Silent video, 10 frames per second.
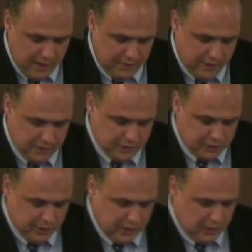of our
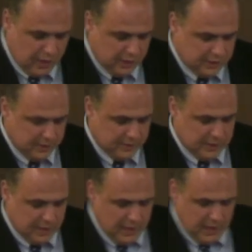historical
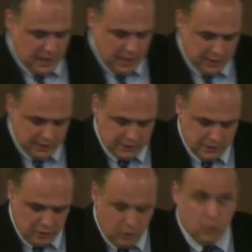concepts,
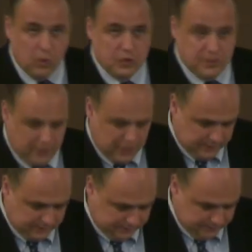artists, or works of
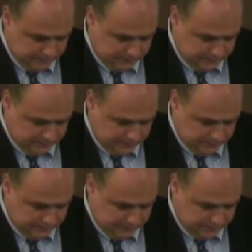art.